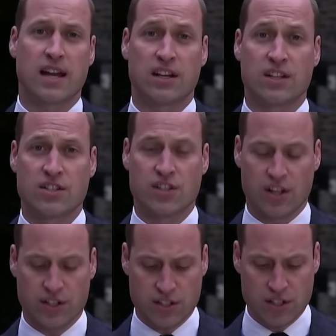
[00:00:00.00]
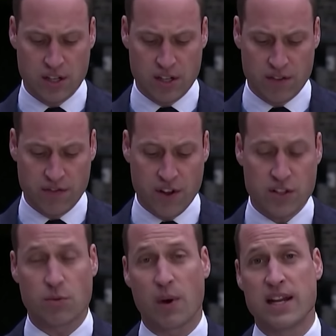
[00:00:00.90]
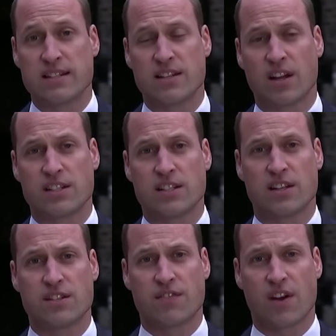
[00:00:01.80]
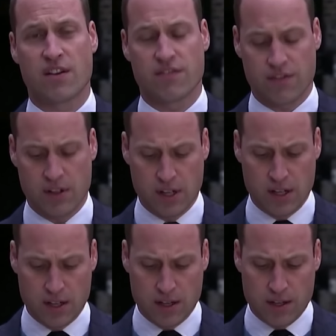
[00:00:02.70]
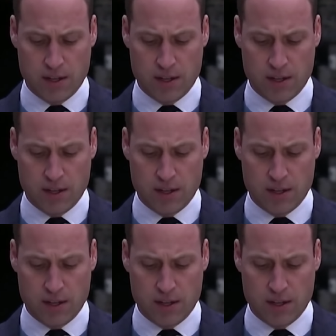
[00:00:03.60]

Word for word: upheaval he felt upon losing Diana at such a young age.